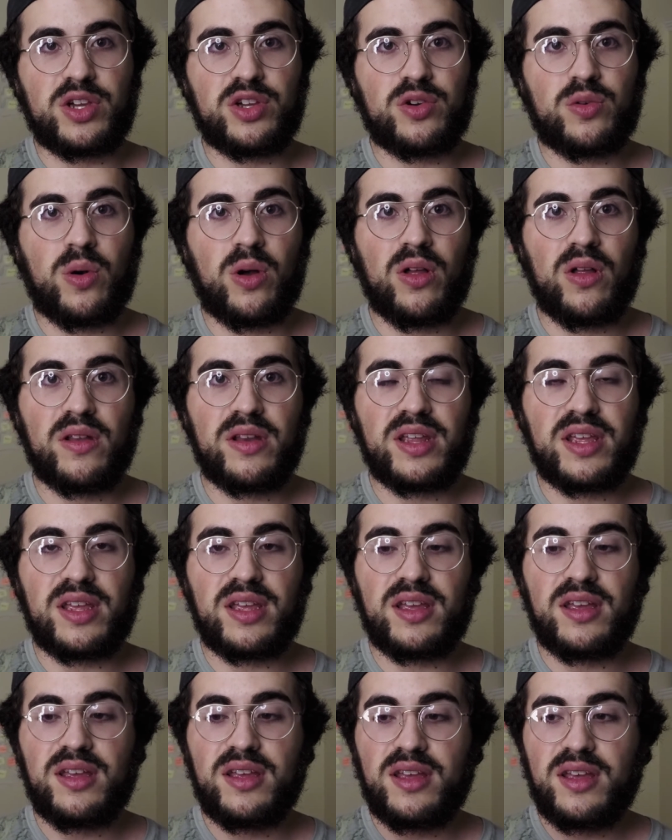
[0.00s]
good
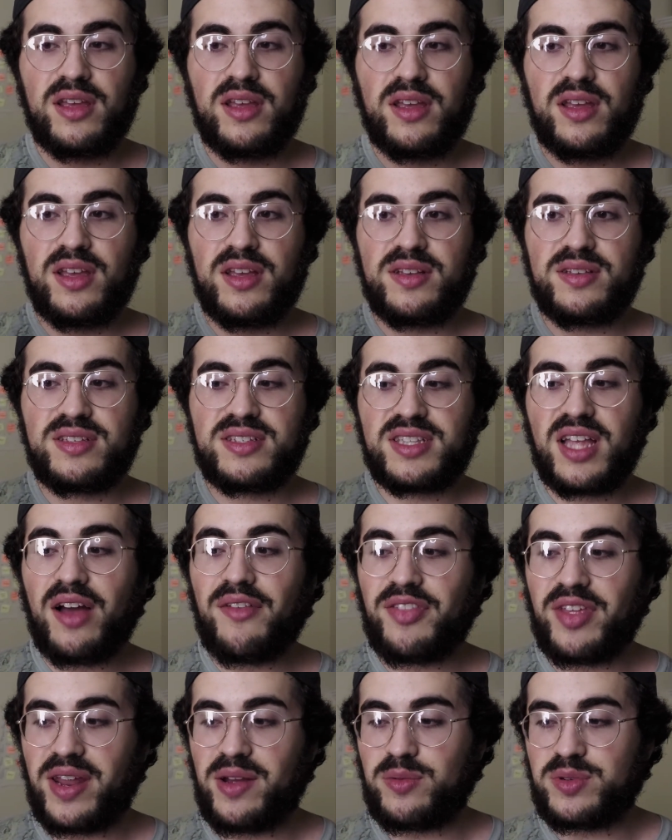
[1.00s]
quality stuff,
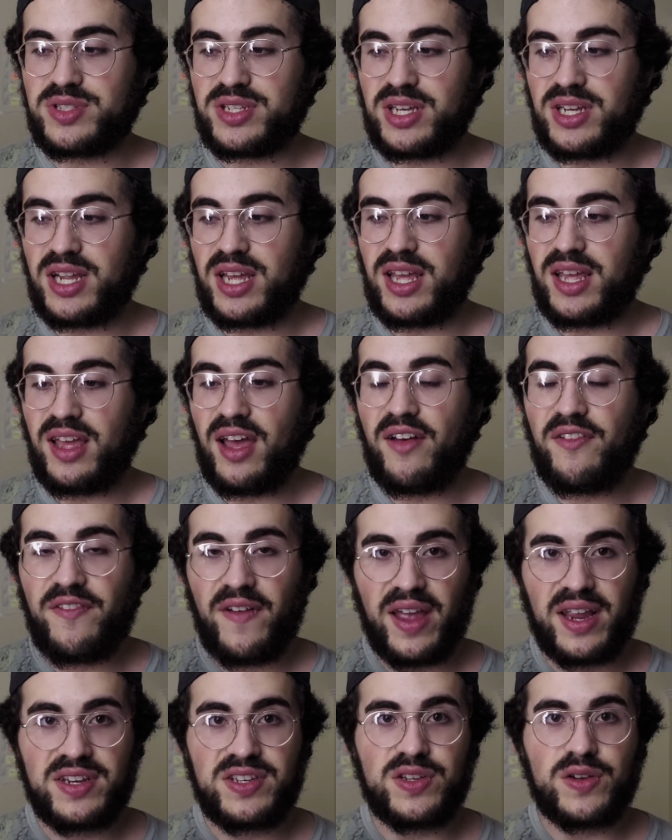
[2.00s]
that it was going to
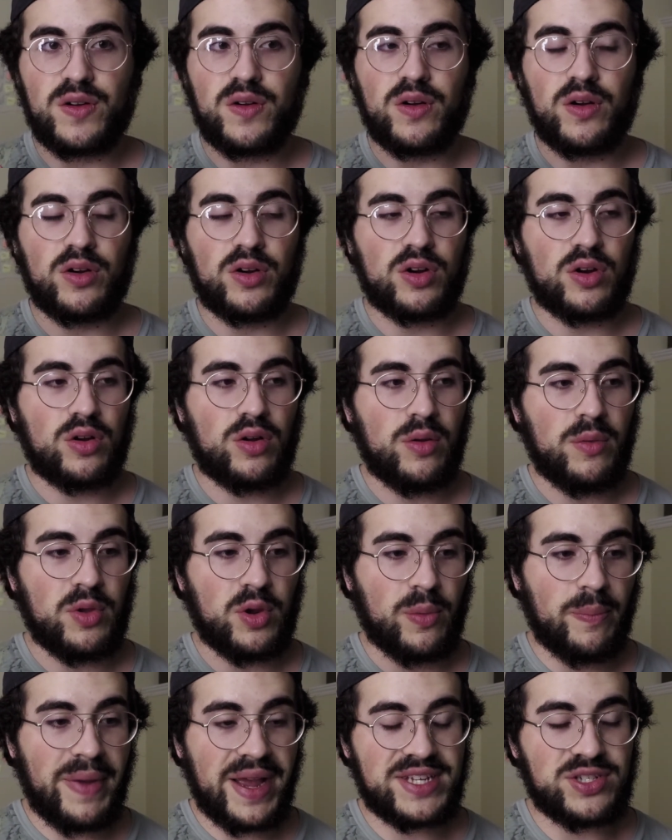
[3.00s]
affect your
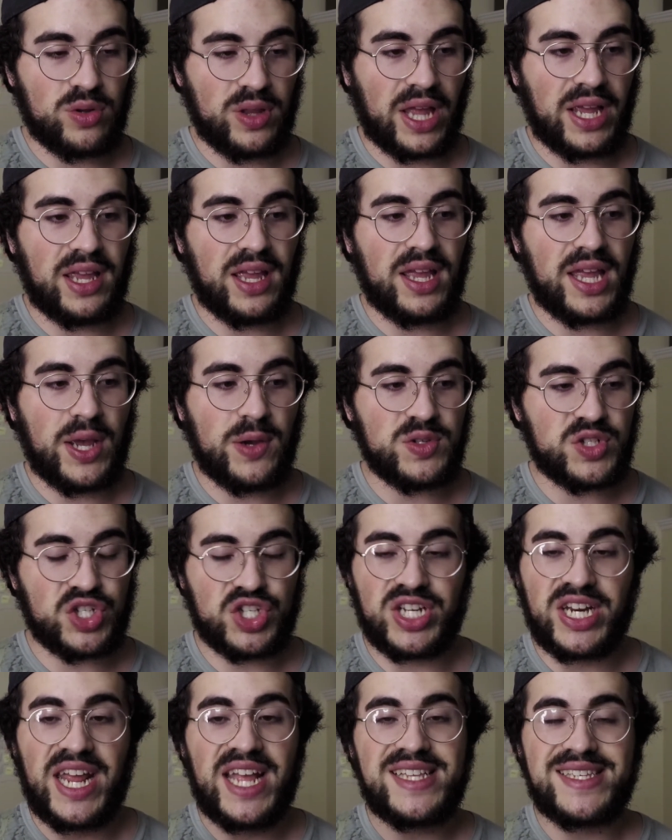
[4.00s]
mix, or like it was
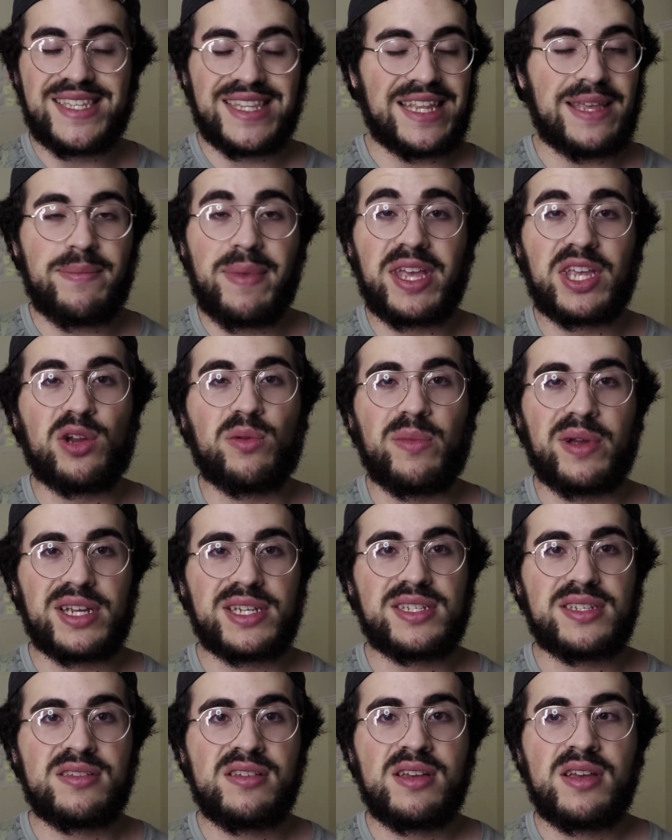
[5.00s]
just going to instantly make your
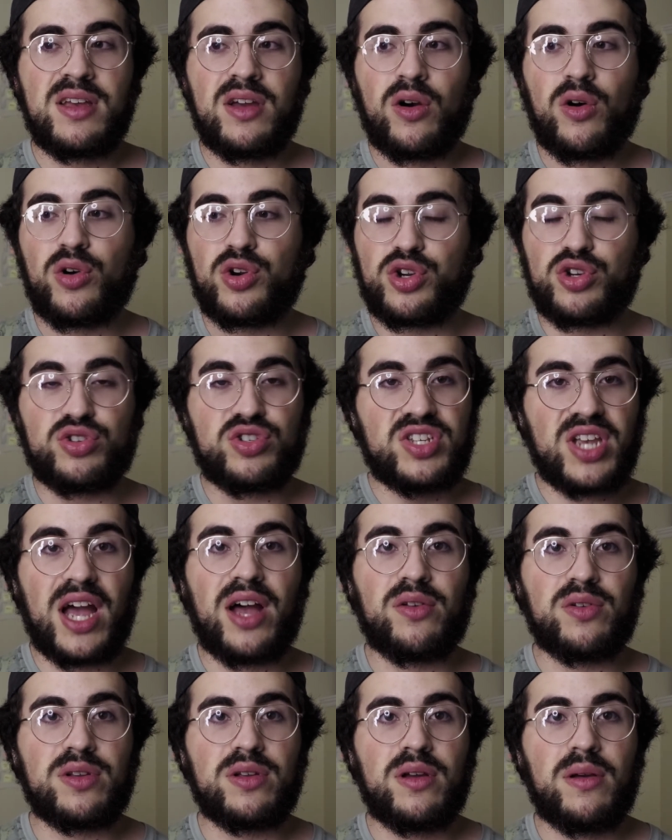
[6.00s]
mix or your
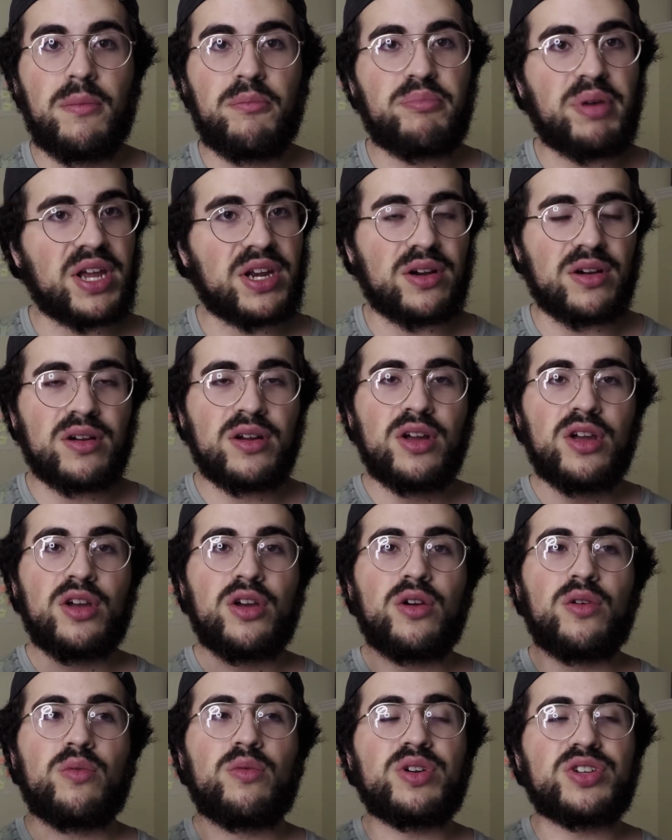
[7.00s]
sound better,
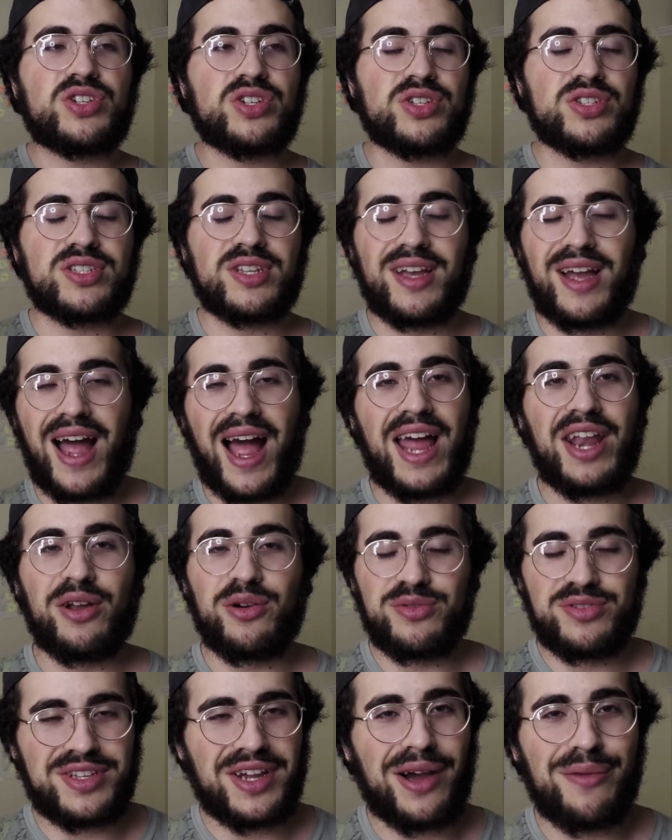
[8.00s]
which is, I
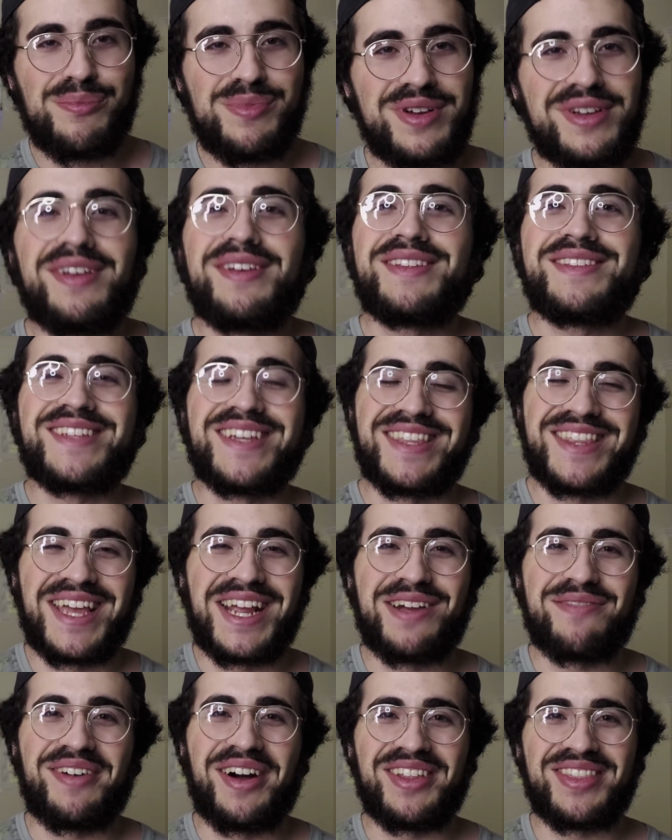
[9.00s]
know, dumb to think
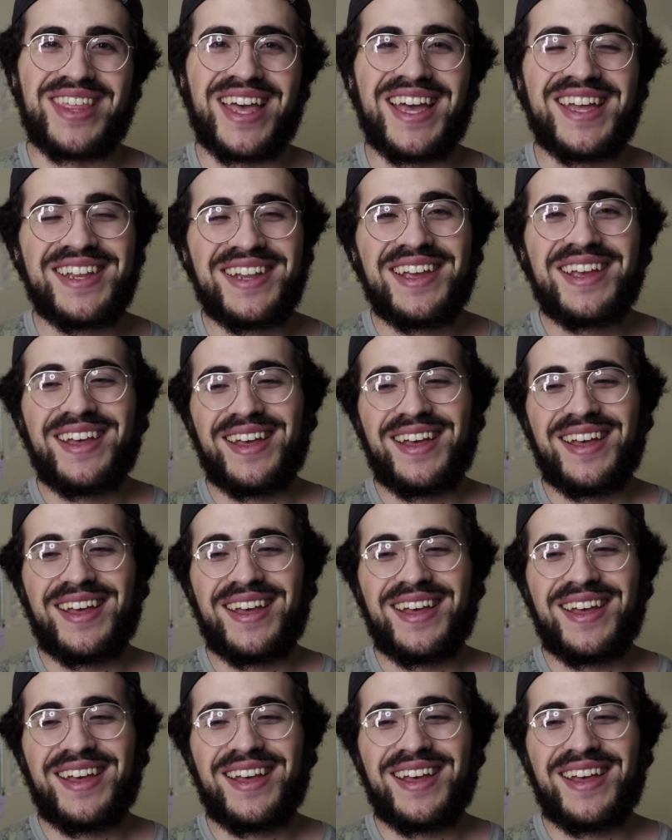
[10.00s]
about that,